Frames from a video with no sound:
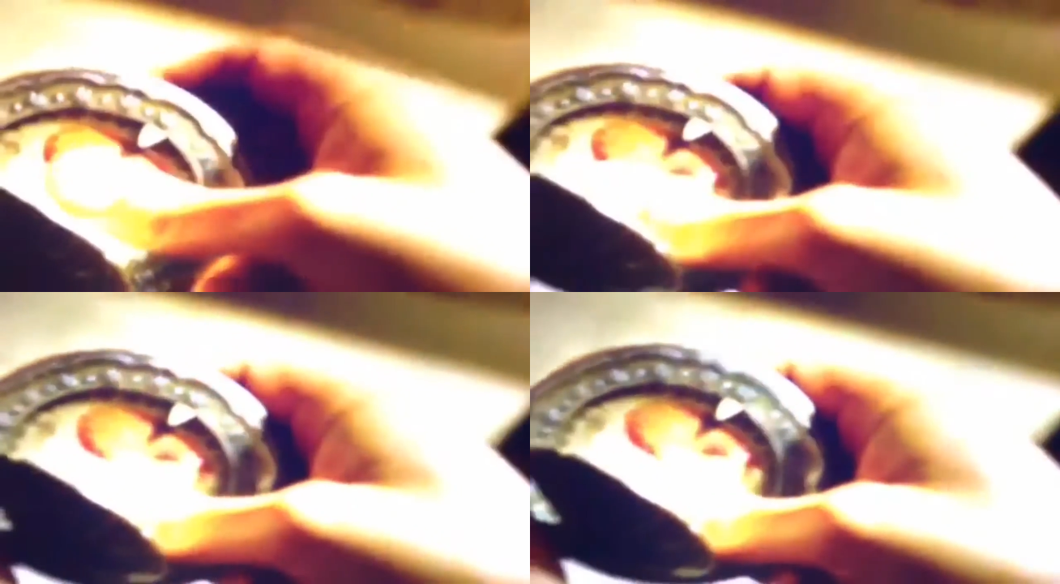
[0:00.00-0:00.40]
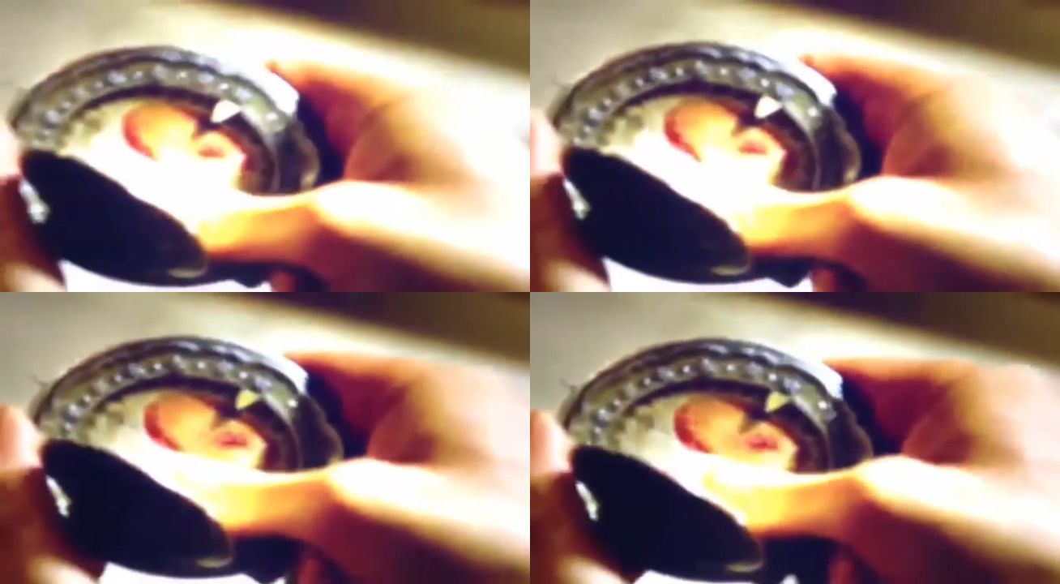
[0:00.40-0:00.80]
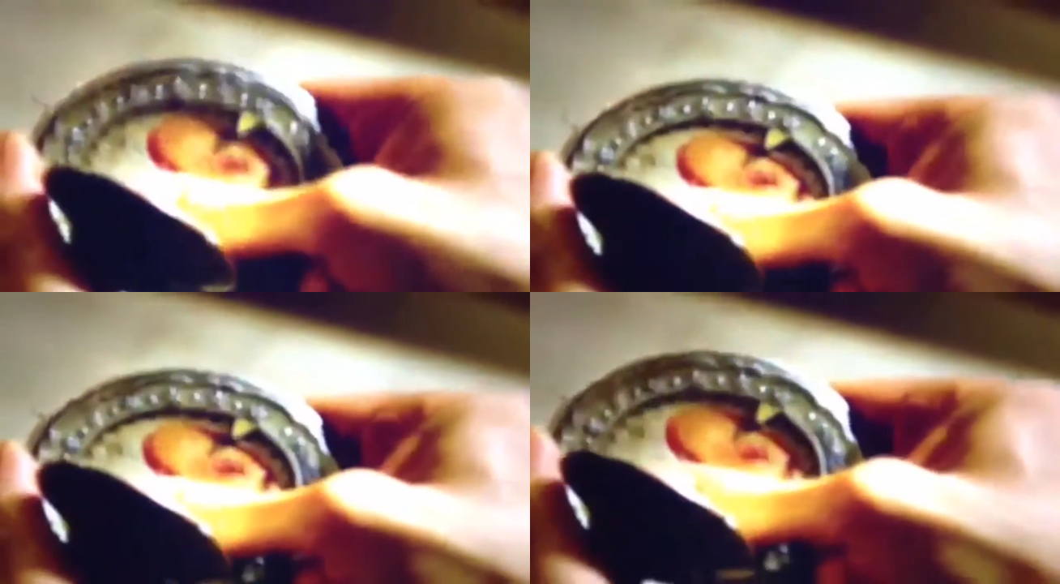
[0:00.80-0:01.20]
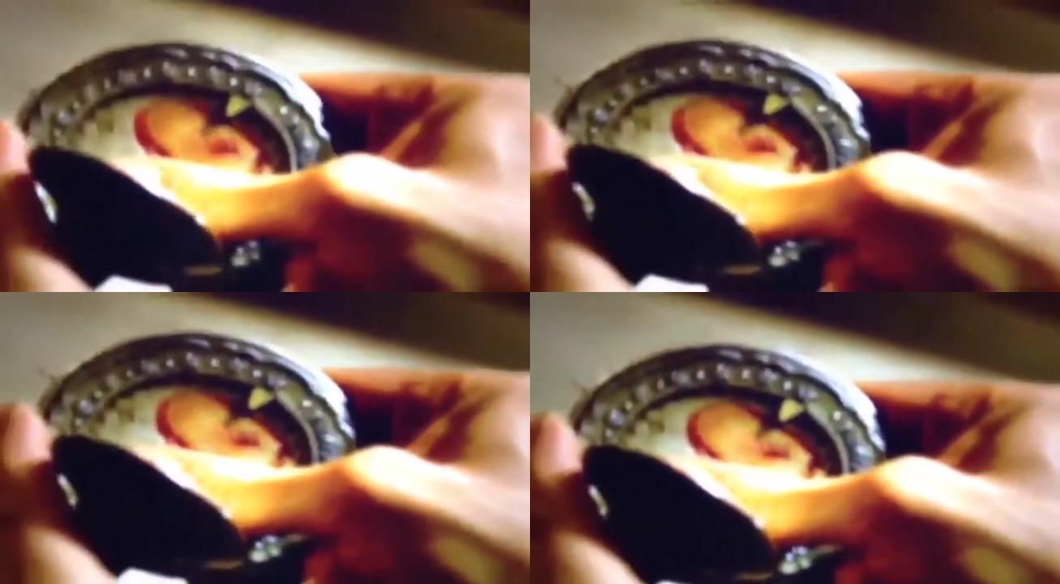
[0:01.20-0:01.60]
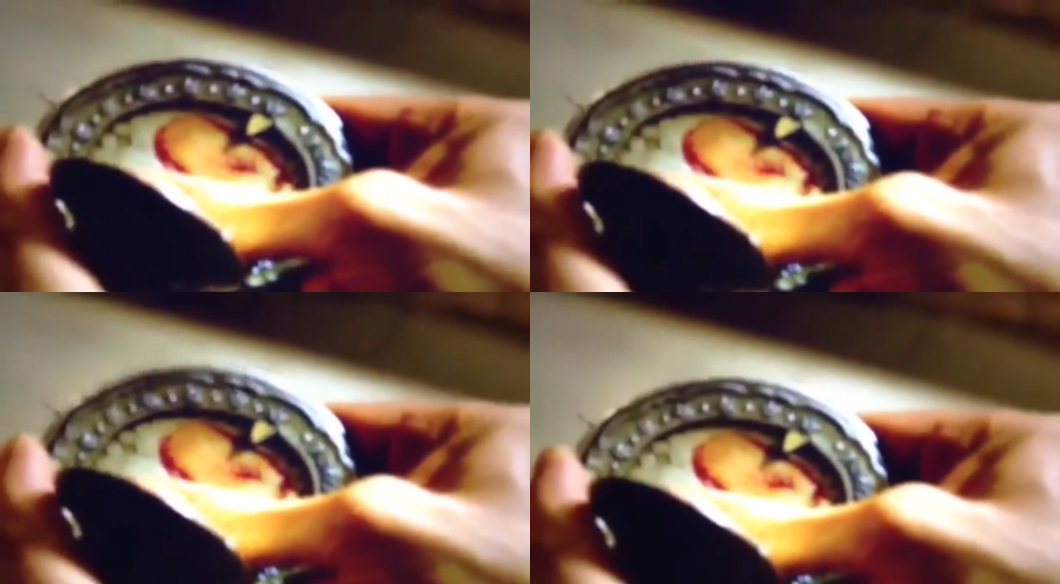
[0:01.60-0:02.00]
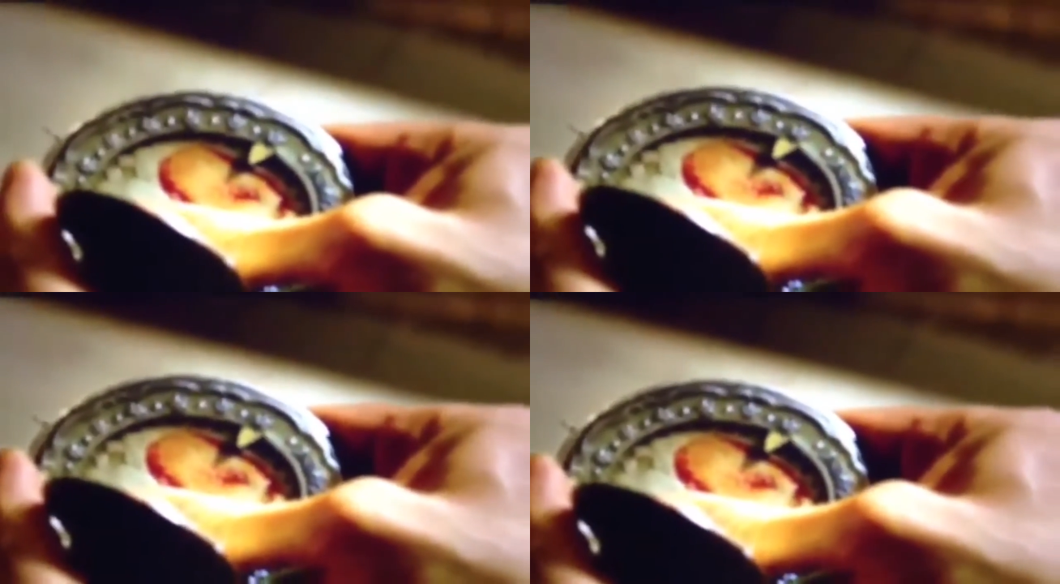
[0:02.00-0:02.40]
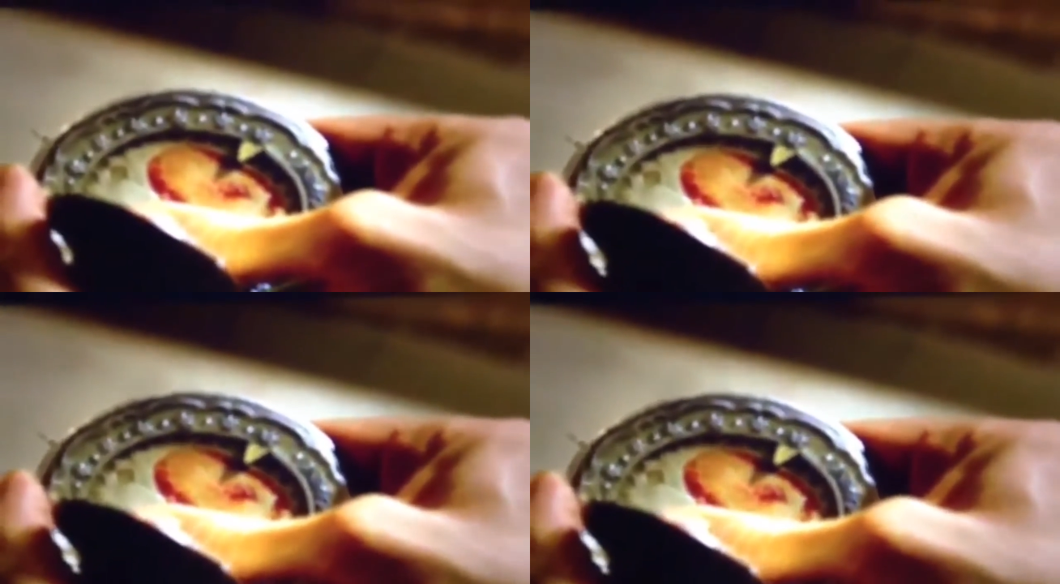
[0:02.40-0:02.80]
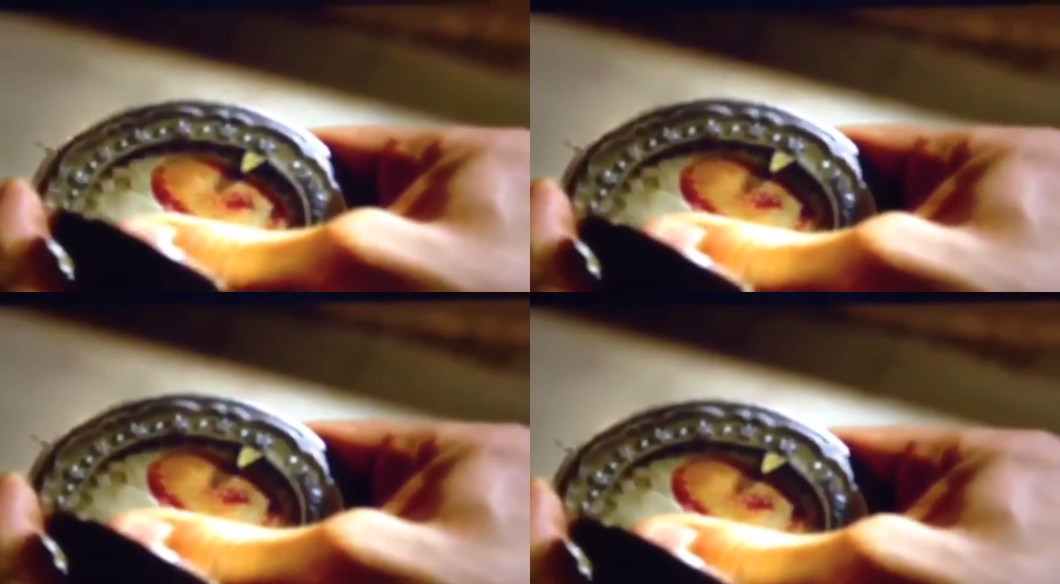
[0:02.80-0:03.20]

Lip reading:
No face is visible, so there are no lips to read.